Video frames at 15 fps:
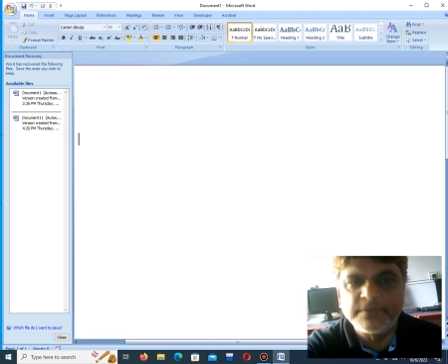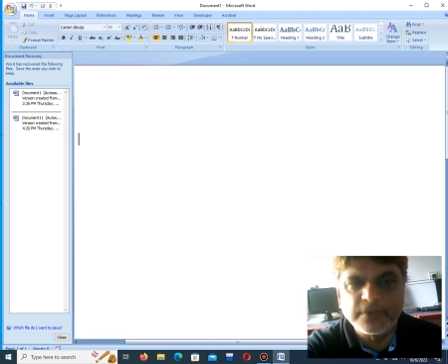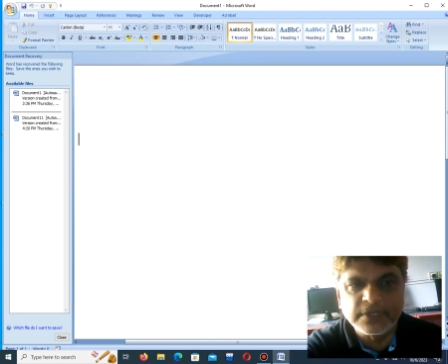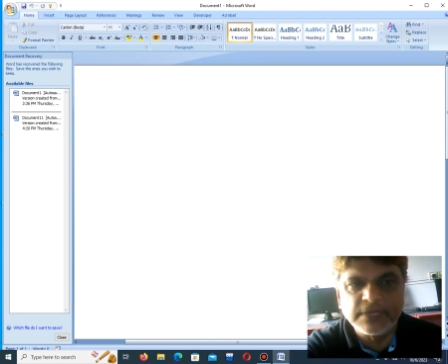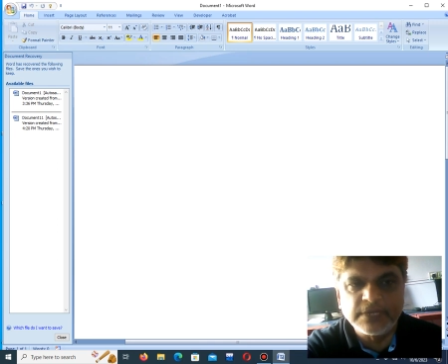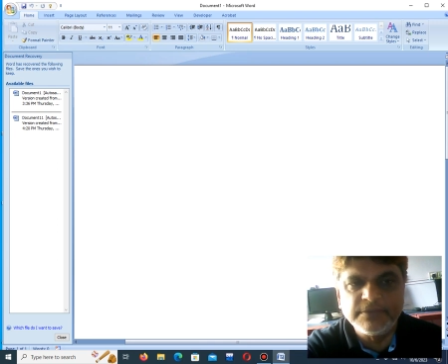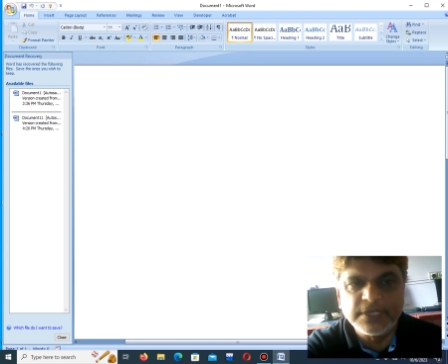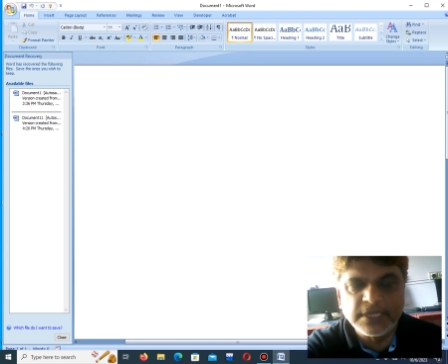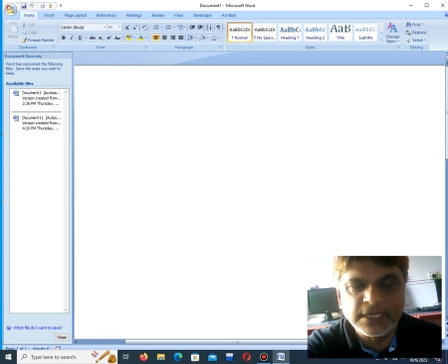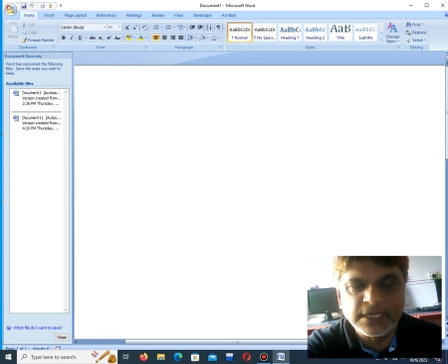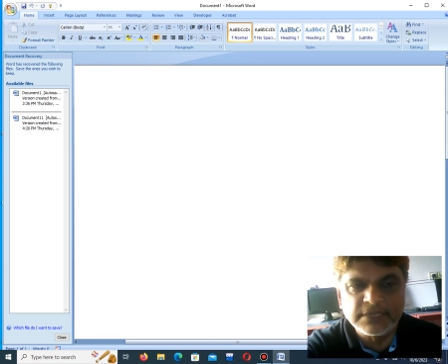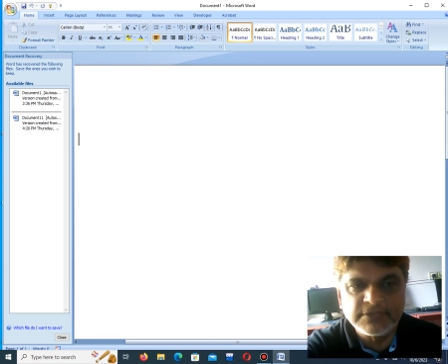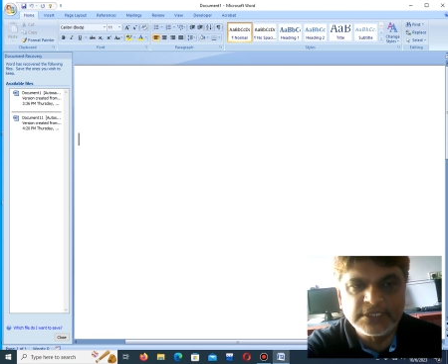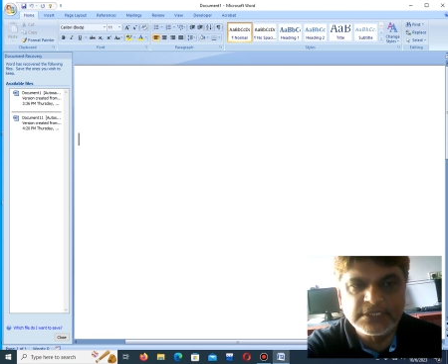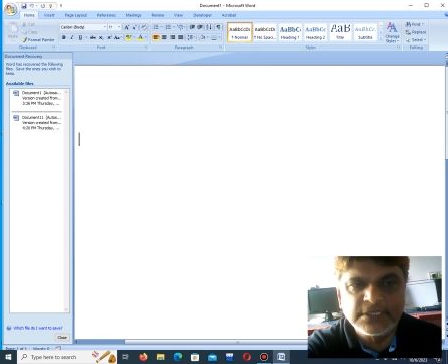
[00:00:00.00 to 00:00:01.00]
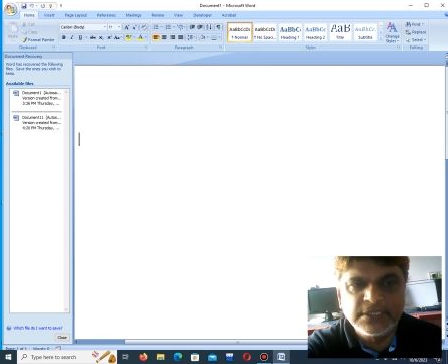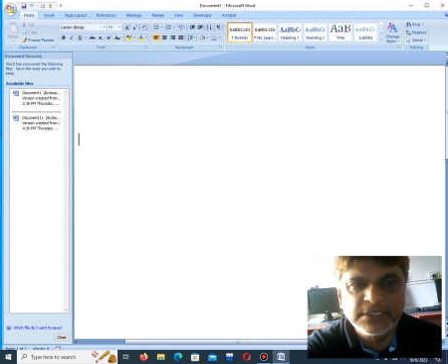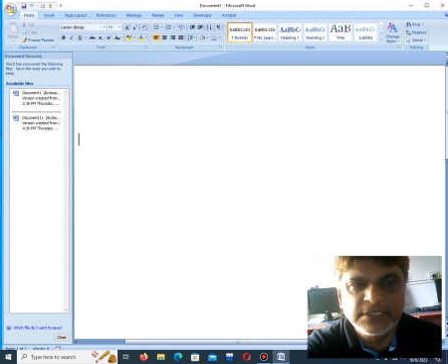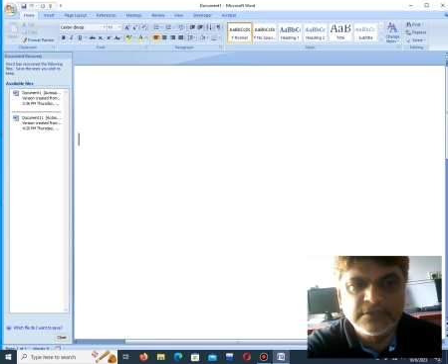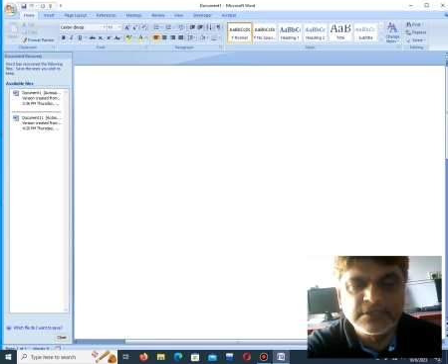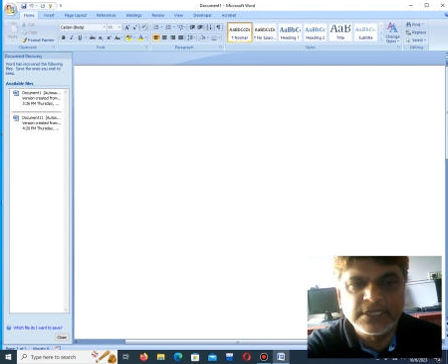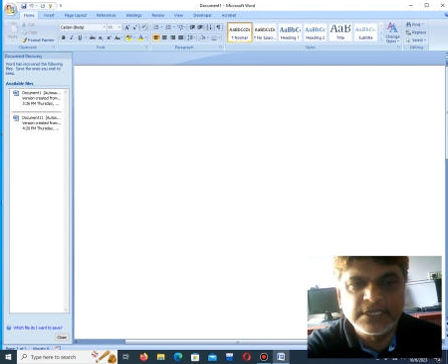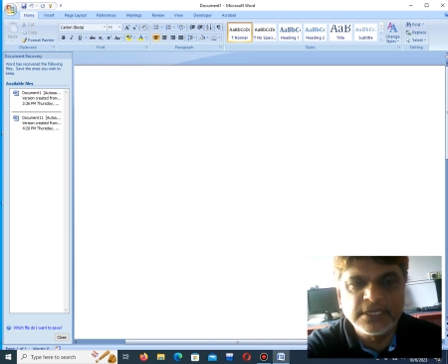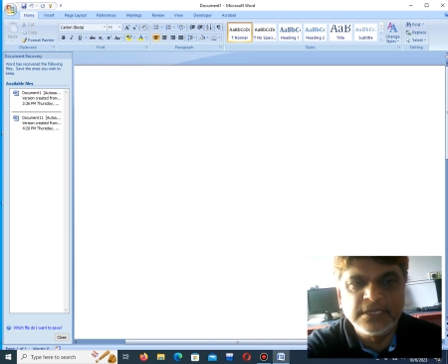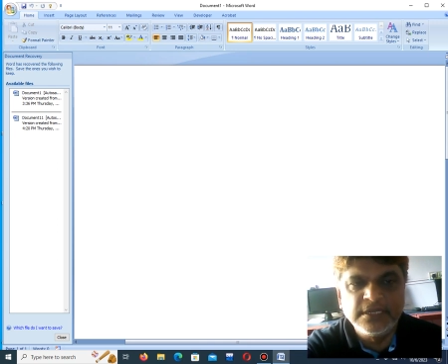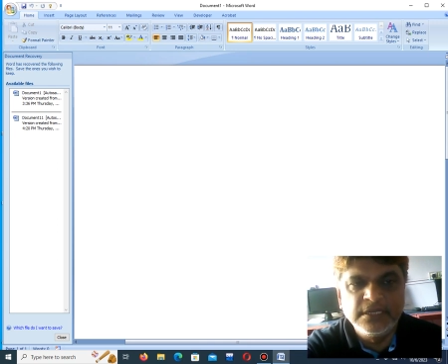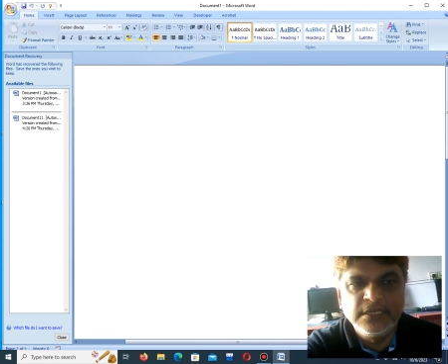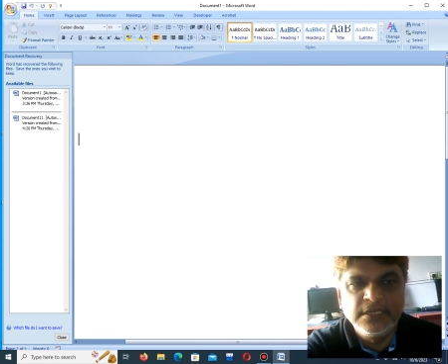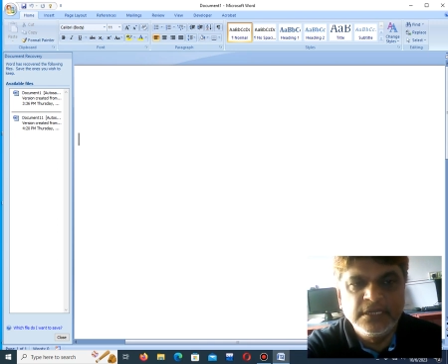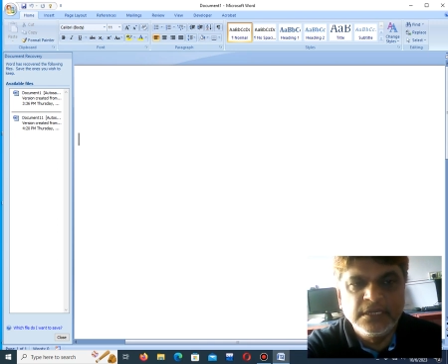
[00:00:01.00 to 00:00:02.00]
But C is a
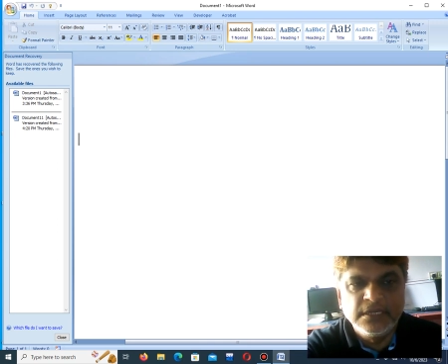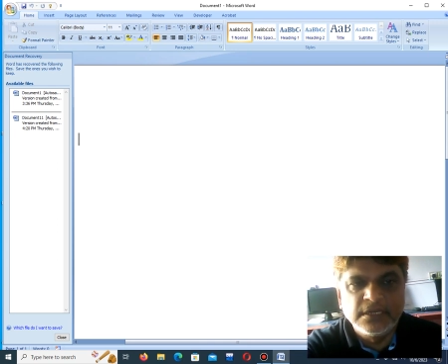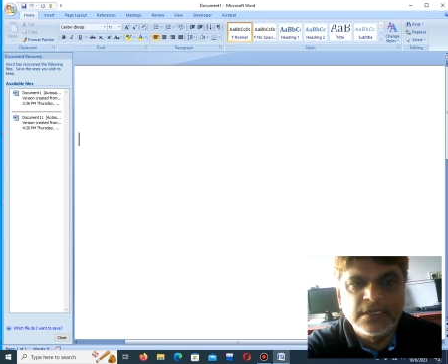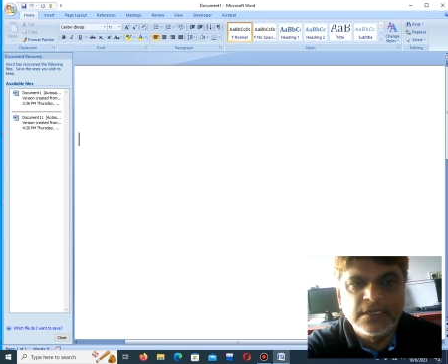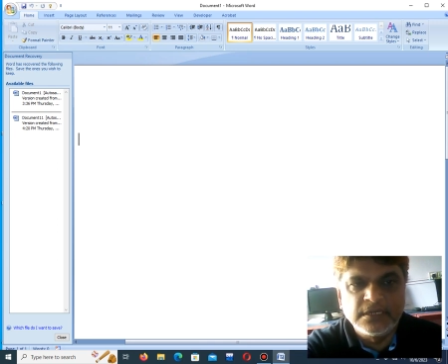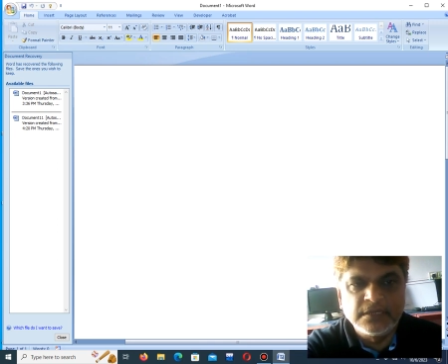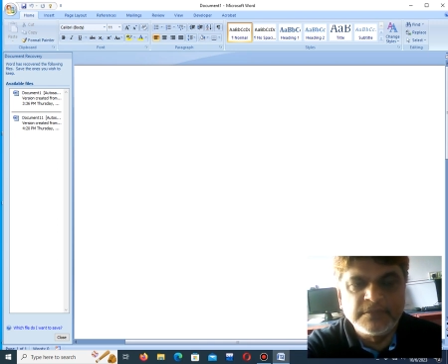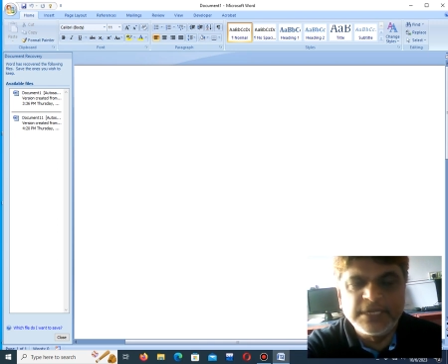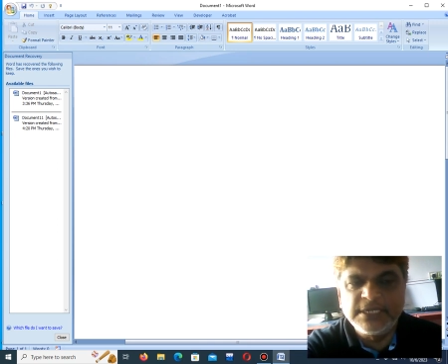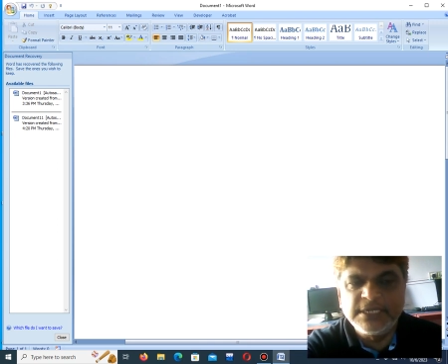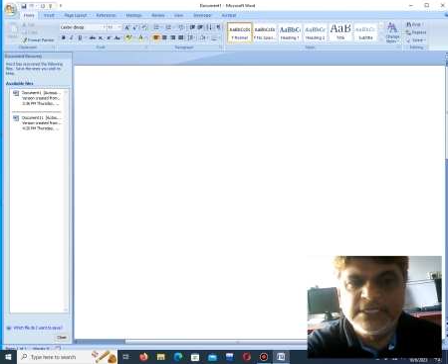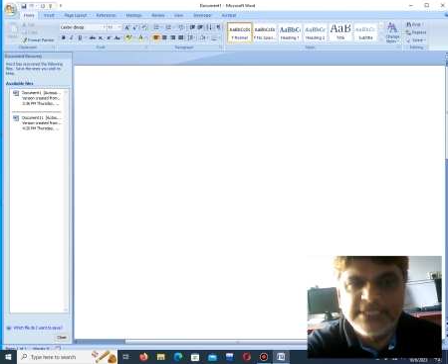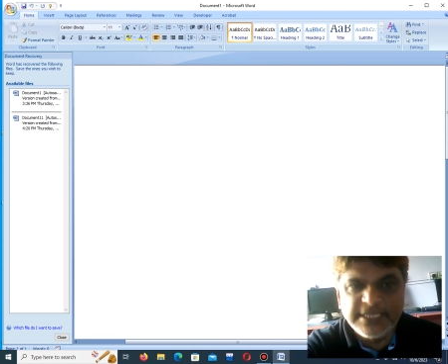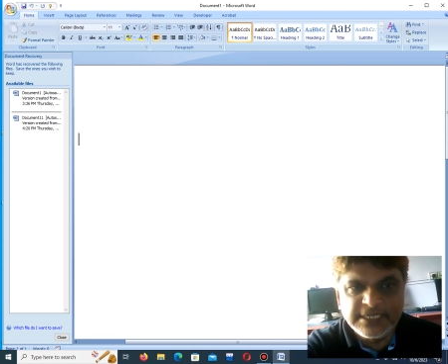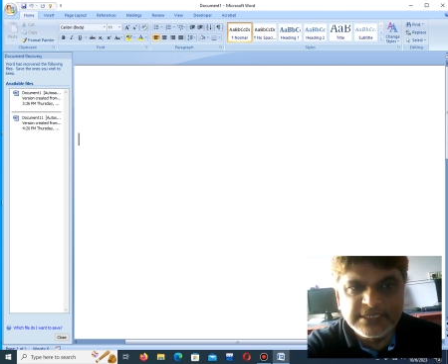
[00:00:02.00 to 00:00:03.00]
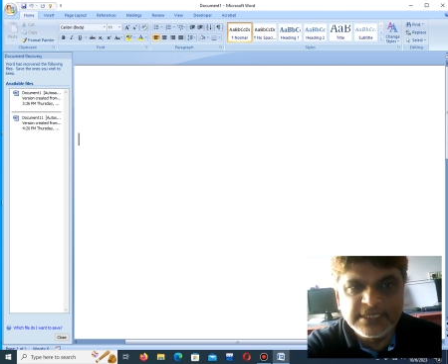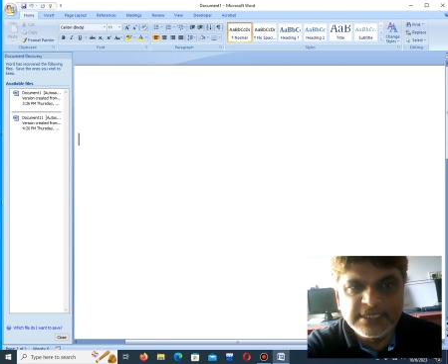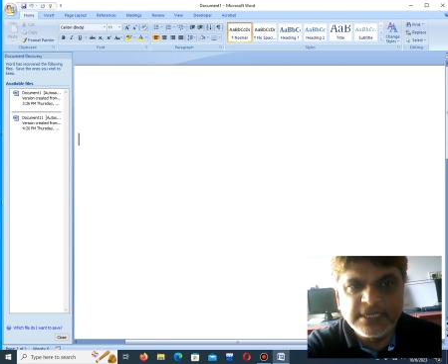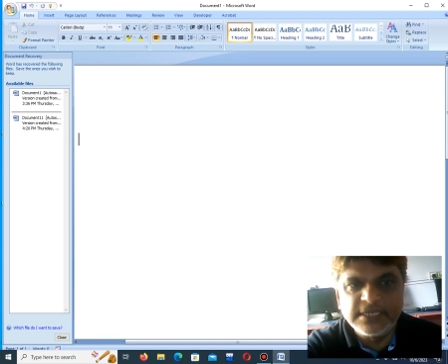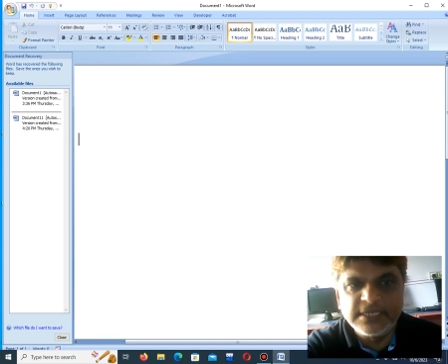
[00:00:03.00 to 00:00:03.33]
structured programming language. Okay.